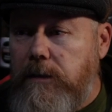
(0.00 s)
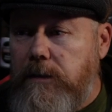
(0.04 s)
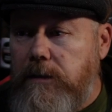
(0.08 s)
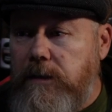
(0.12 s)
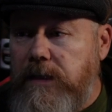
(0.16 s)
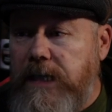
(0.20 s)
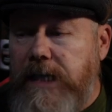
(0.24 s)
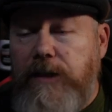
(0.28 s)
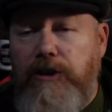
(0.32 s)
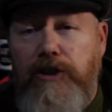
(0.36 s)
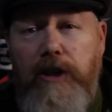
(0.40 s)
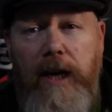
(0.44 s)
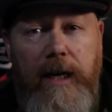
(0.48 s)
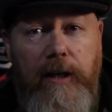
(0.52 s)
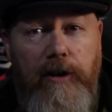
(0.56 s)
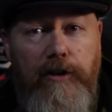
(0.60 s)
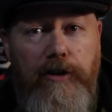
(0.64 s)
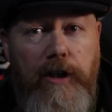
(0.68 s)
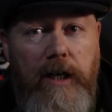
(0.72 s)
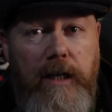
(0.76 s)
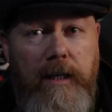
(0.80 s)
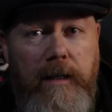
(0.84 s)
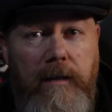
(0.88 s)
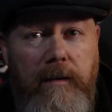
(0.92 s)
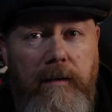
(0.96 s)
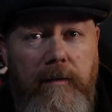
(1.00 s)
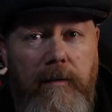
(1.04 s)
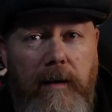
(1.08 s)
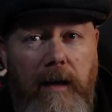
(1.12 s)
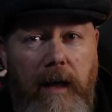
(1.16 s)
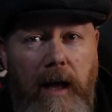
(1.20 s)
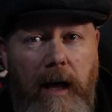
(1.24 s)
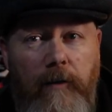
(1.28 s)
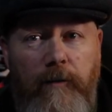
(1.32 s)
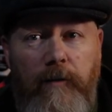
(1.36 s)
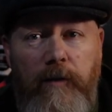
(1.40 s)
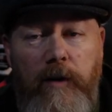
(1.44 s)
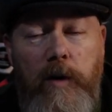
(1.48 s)
need changing
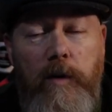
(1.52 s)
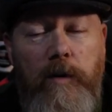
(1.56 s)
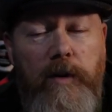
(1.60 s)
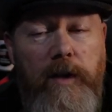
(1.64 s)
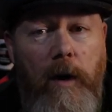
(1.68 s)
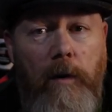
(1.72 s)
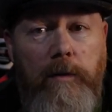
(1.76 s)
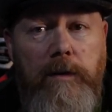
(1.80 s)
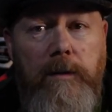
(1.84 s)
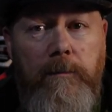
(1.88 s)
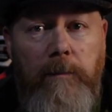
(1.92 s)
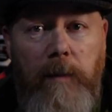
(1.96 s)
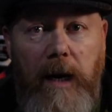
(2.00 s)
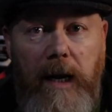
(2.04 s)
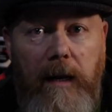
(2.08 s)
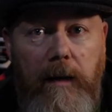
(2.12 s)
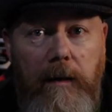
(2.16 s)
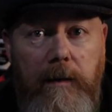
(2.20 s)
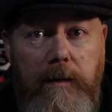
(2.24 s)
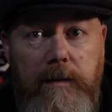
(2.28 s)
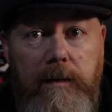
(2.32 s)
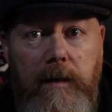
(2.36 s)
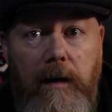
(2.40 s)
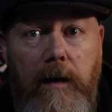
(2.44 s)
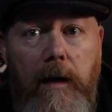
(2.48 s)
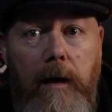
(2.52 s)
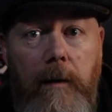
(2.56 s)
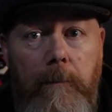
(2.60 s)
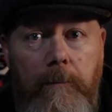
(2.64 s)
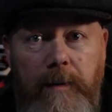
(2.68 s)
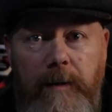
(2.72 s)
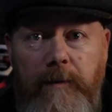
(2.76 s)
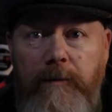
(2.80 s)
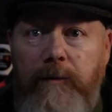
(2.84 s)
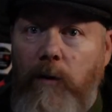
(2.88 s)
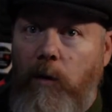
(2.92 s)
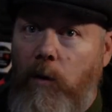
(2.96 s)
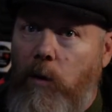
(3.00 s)
a few thousand miles
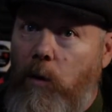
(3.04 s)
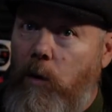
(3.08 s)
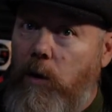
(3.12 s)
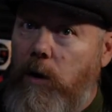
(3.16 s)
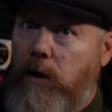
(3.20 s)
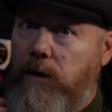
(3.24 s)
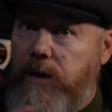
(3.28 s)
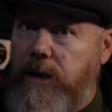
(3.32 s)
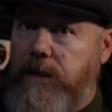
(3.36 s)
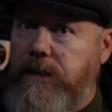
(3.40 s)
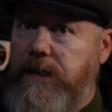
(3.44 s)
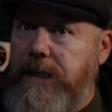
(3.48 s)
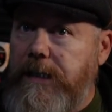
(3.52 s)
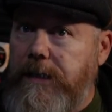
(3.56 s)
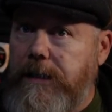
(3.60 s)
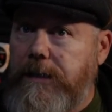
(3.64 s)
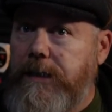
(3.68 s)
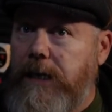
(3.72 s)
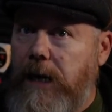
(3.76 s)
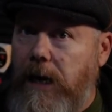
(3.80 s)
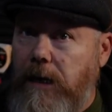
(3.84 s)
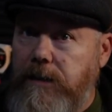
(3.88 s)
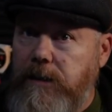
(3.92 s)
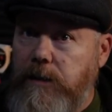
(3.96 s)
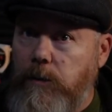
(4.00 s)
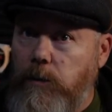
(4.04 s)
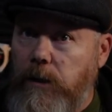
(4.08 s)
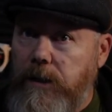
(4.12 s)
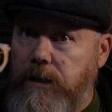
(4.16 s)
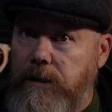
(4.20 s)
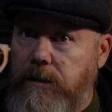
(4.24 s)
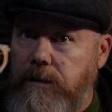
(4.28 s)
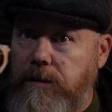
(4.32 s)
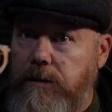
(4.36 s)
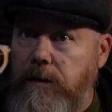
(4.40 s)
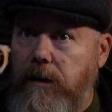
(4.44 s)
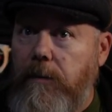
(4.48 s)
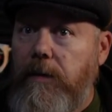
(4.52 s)
before the diesel taxi
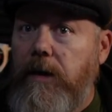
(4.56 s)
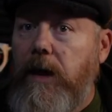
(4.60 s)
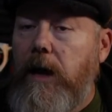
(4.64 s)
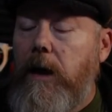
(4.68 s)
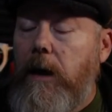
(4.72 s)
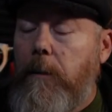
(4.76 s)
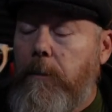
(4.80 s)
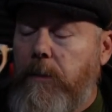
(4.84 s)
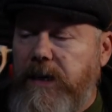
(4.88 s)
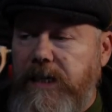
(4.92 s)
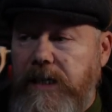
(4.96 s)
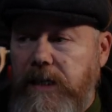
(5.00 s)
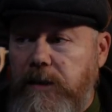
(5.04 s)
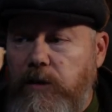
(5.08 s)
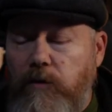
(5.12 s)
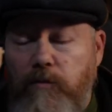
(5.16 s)
ones. But he said